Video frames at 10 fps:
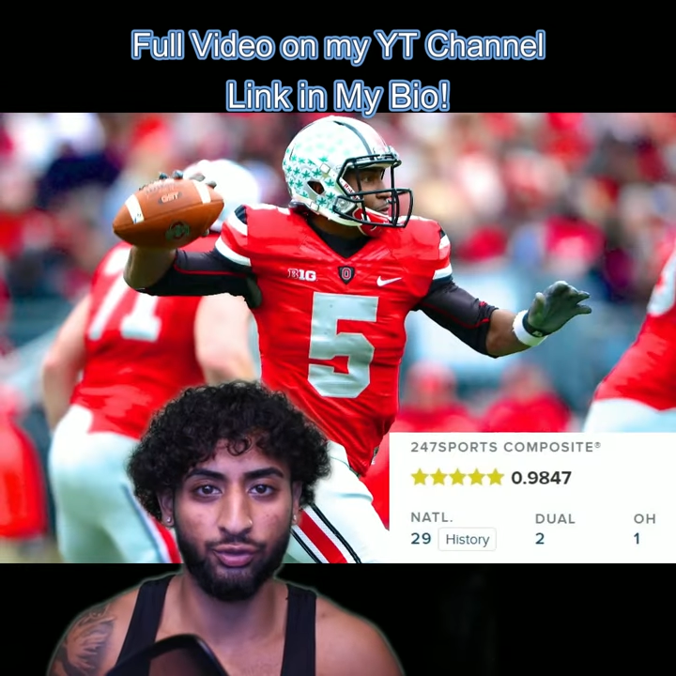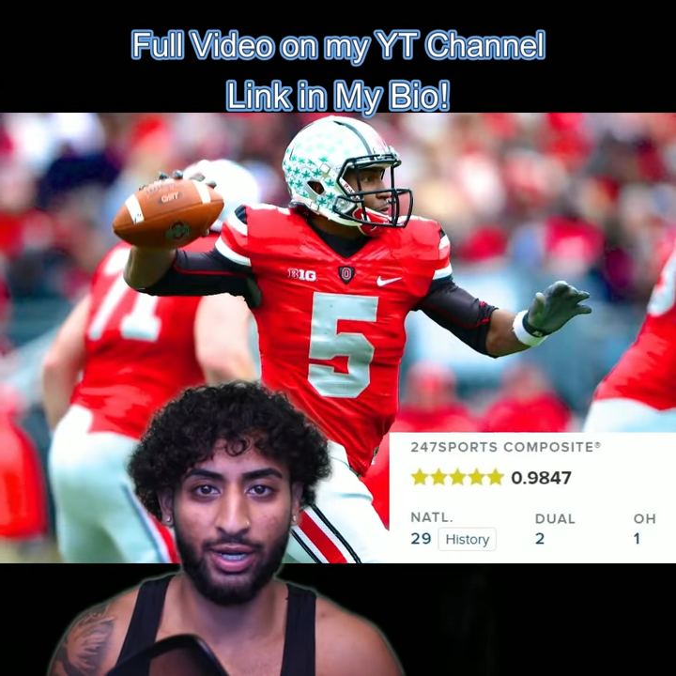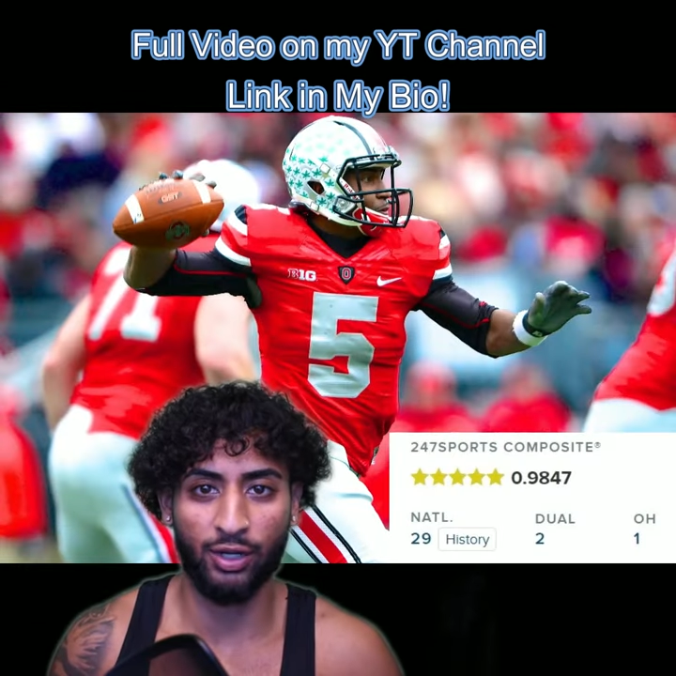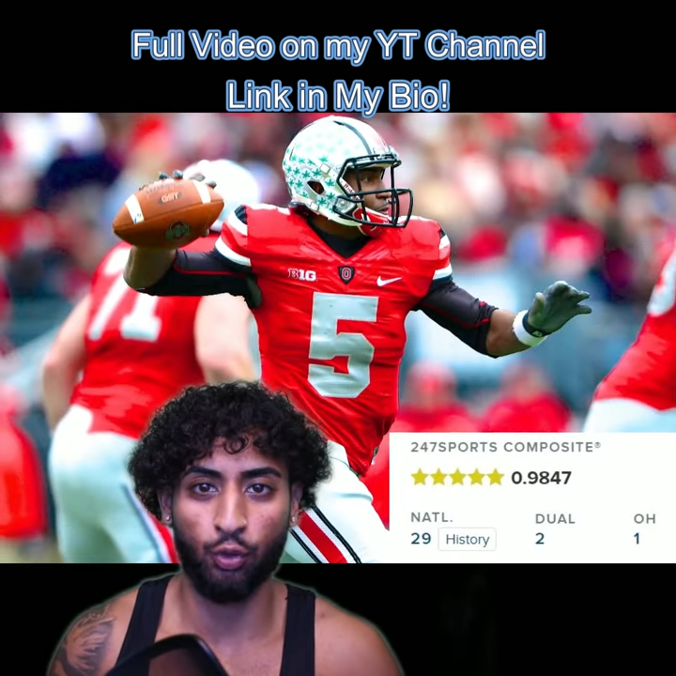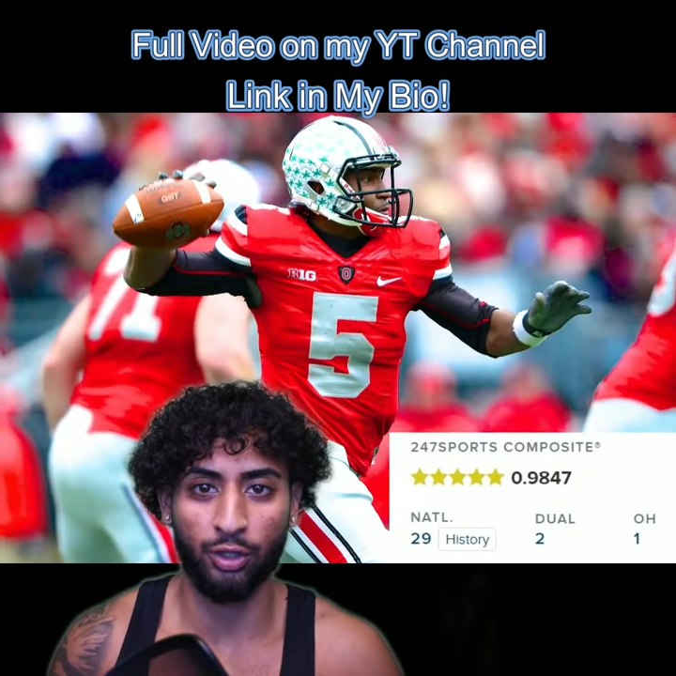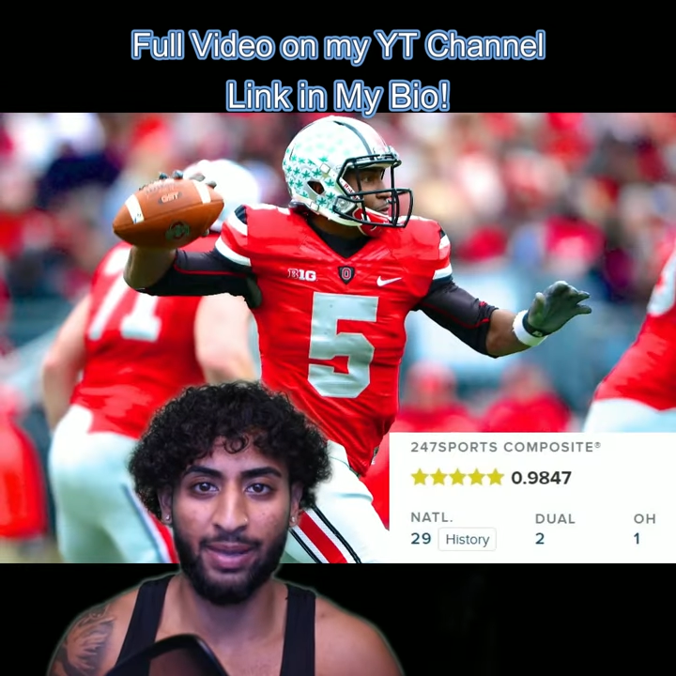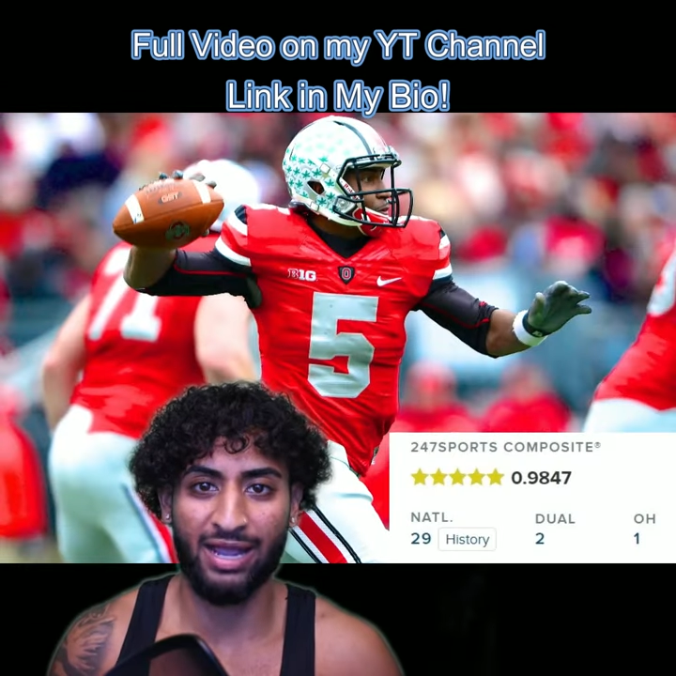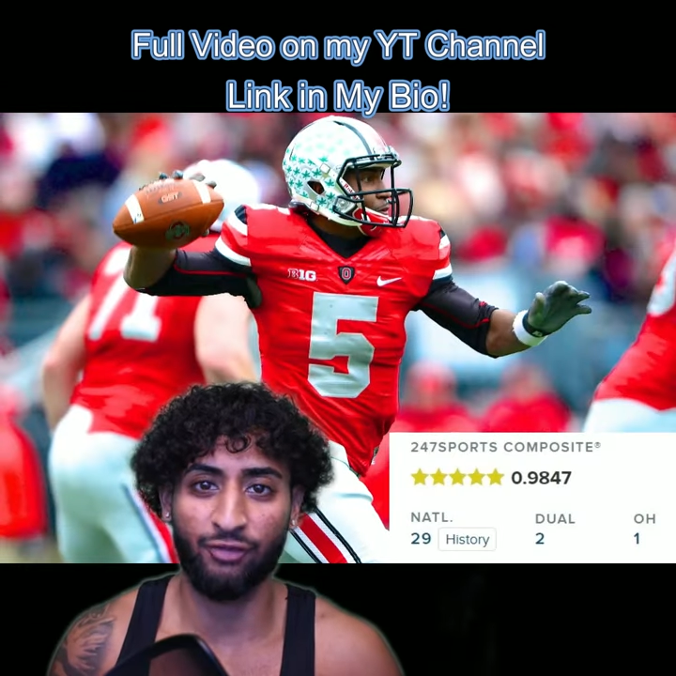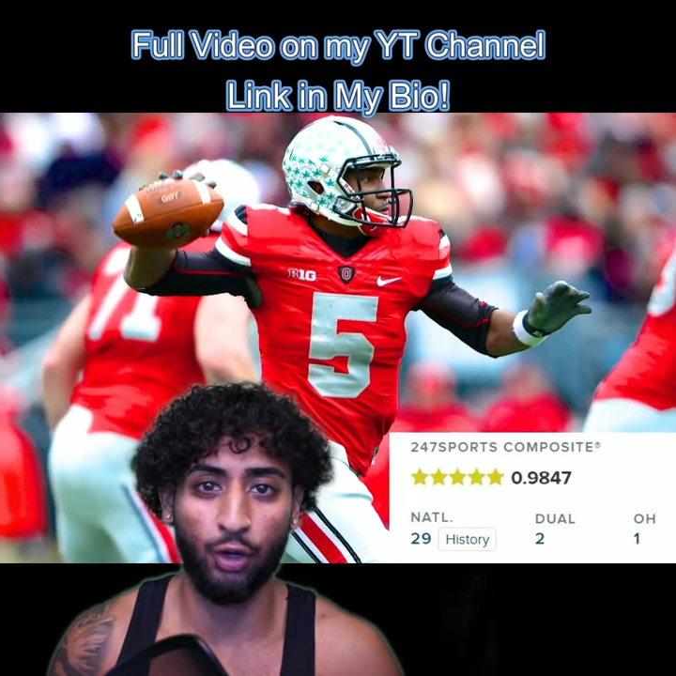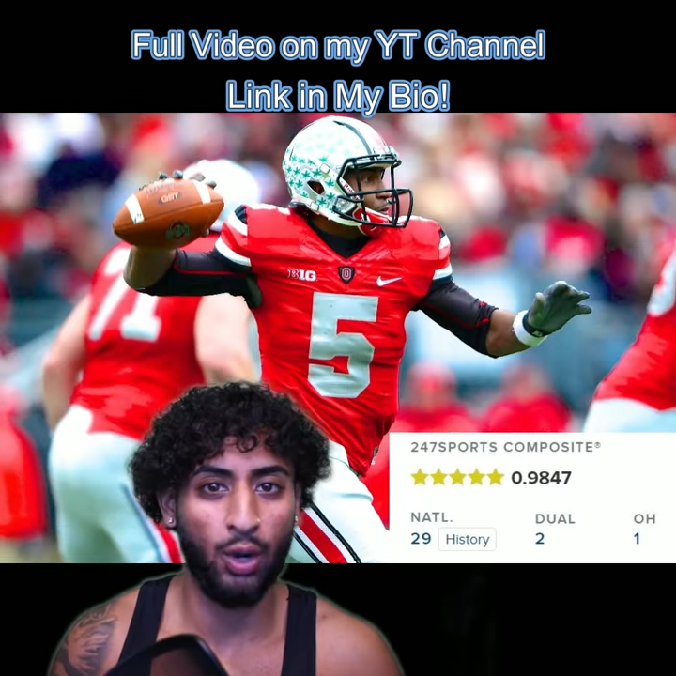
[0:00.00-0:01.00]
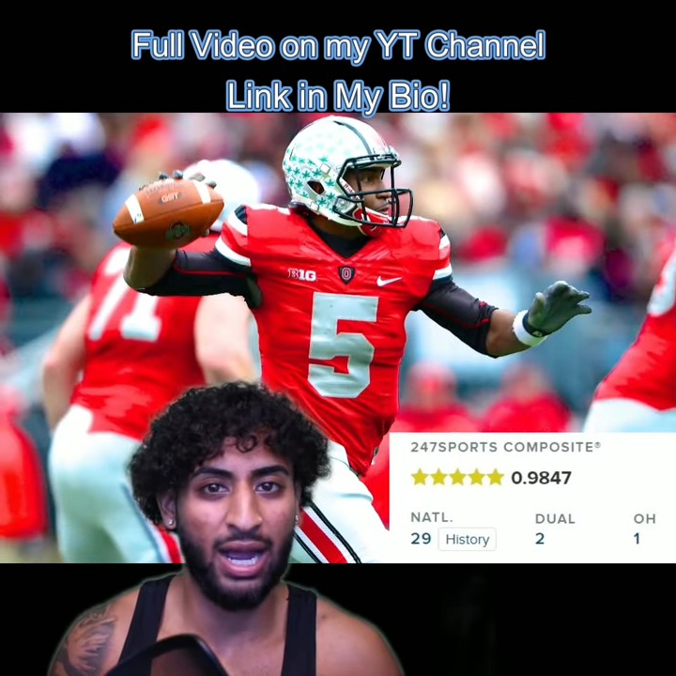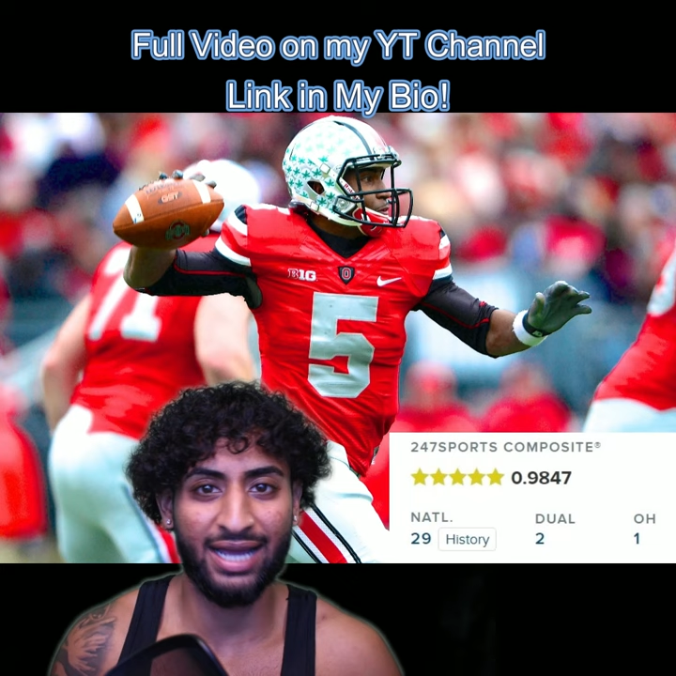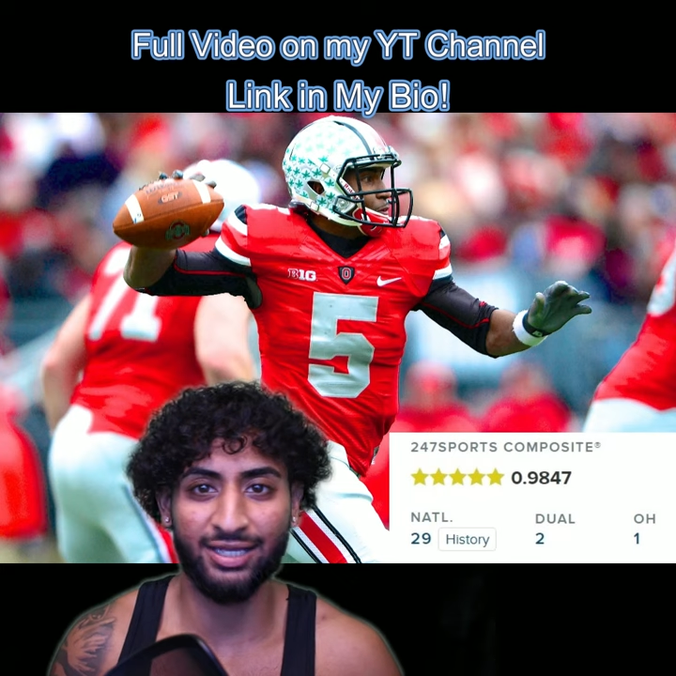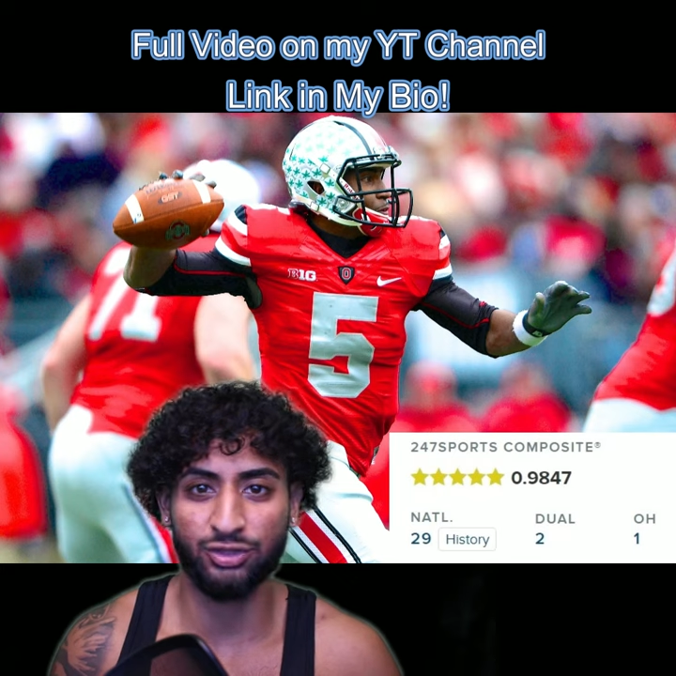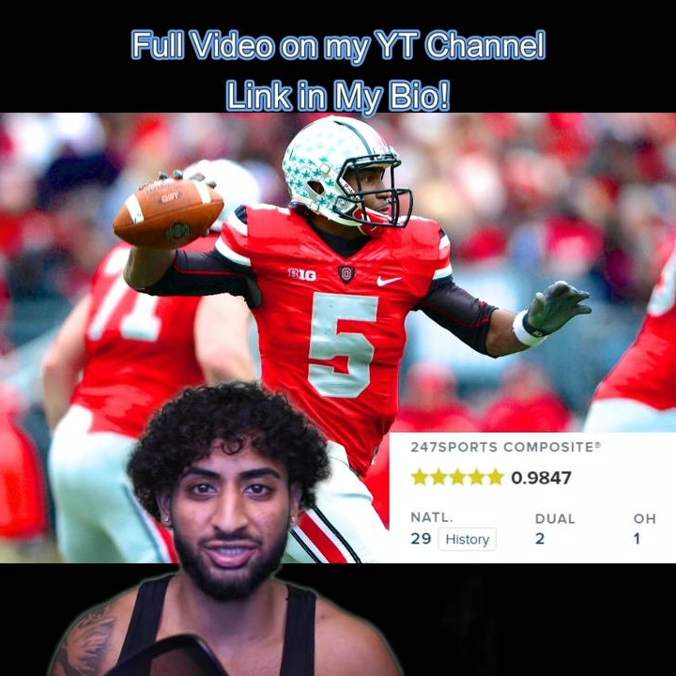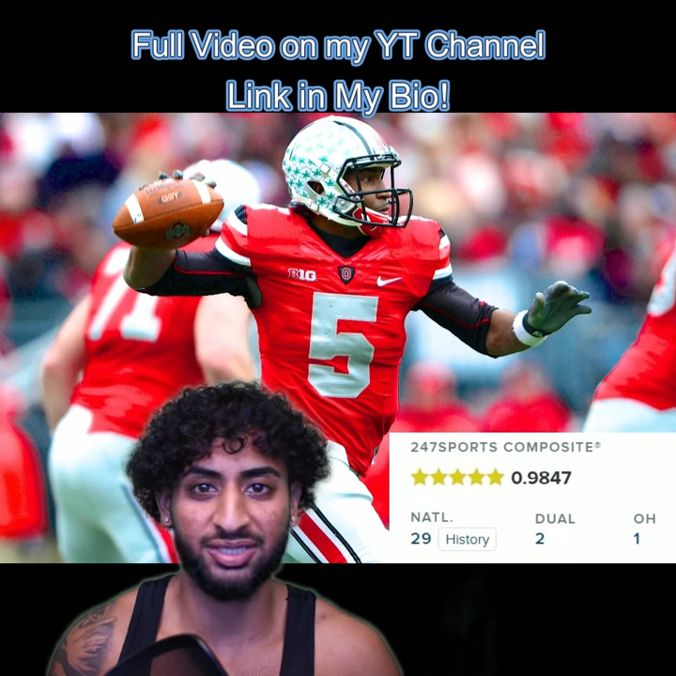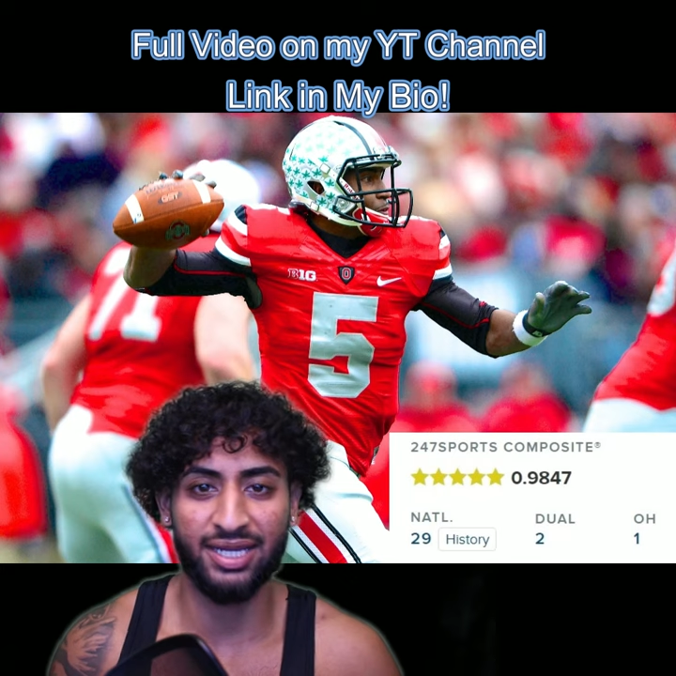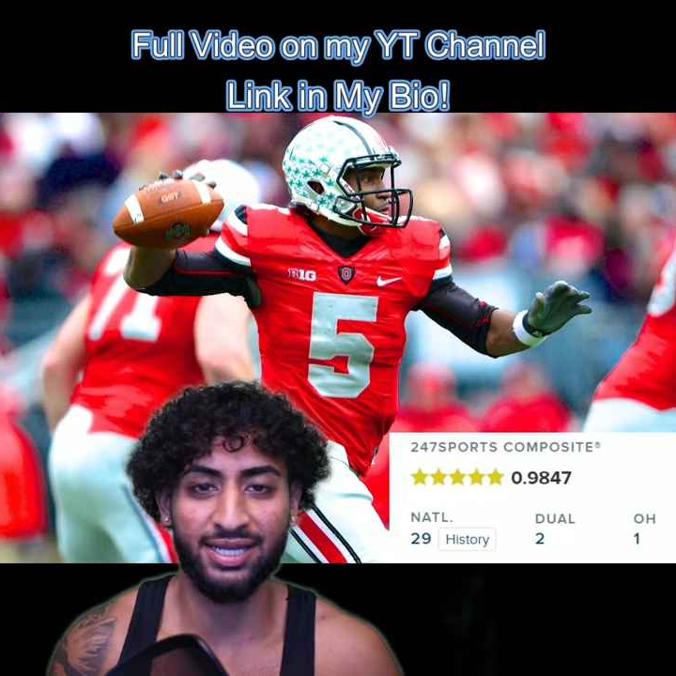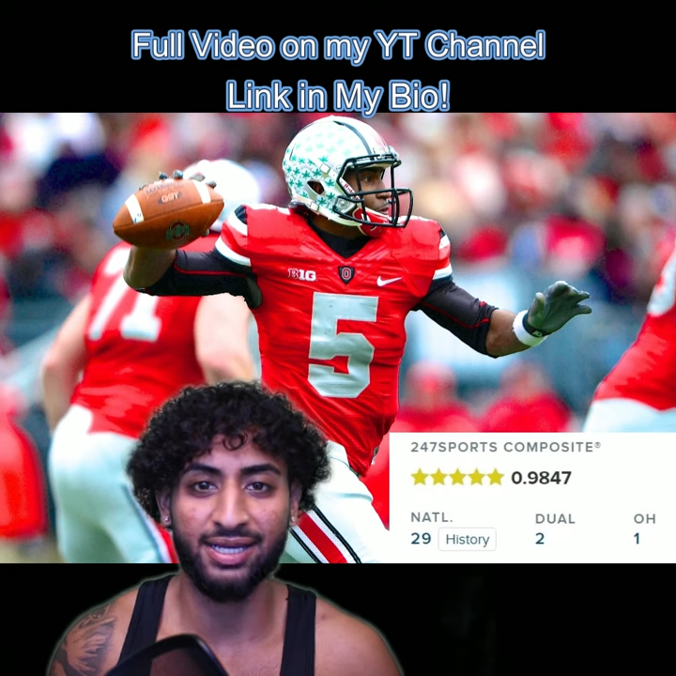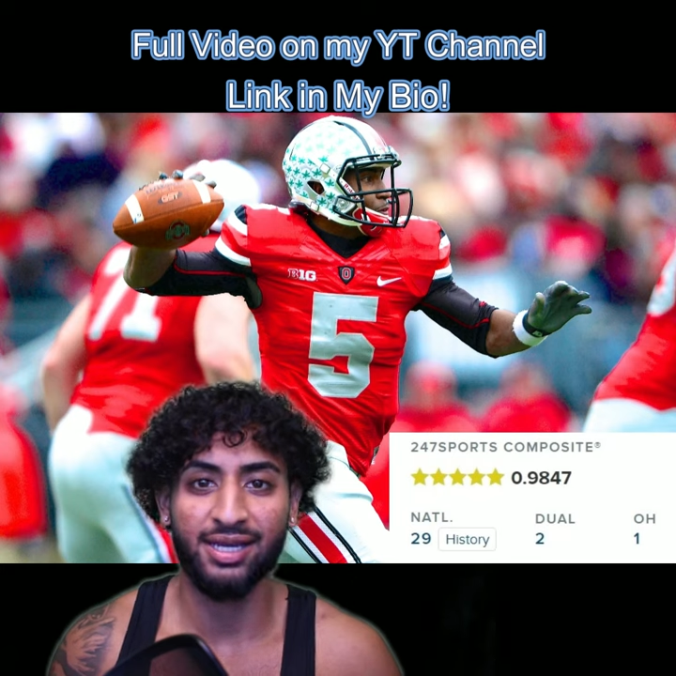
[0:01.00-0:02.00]
threat quarterback for Ohio
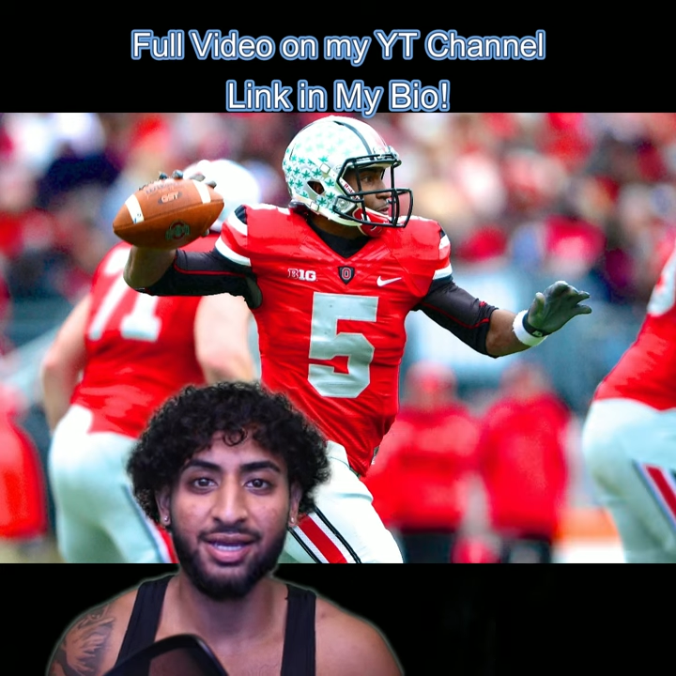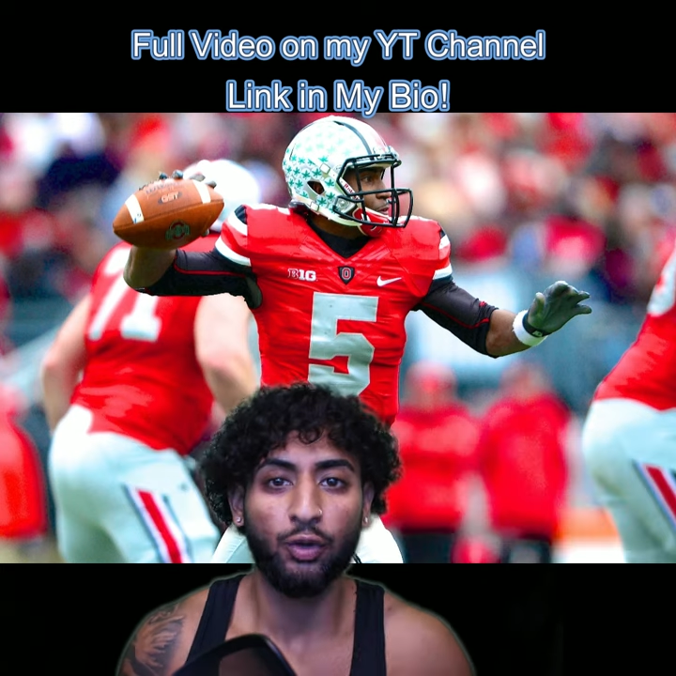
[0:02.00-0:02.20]
State,